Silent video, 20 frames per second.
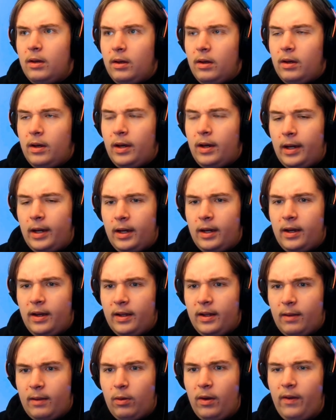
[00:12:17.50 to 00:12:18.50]

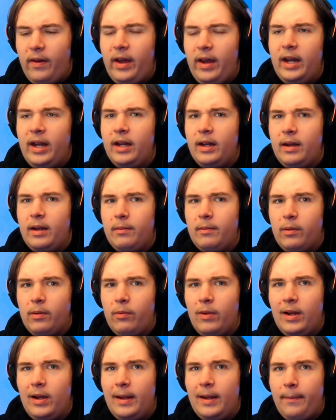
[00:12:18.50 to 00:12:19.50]
It would have ended
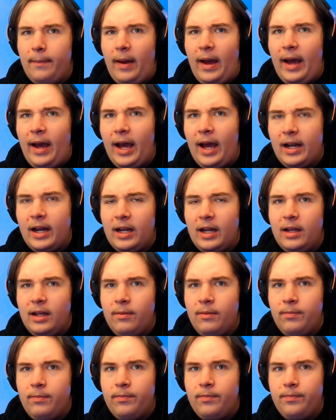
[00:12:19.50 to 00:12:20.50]
really badly.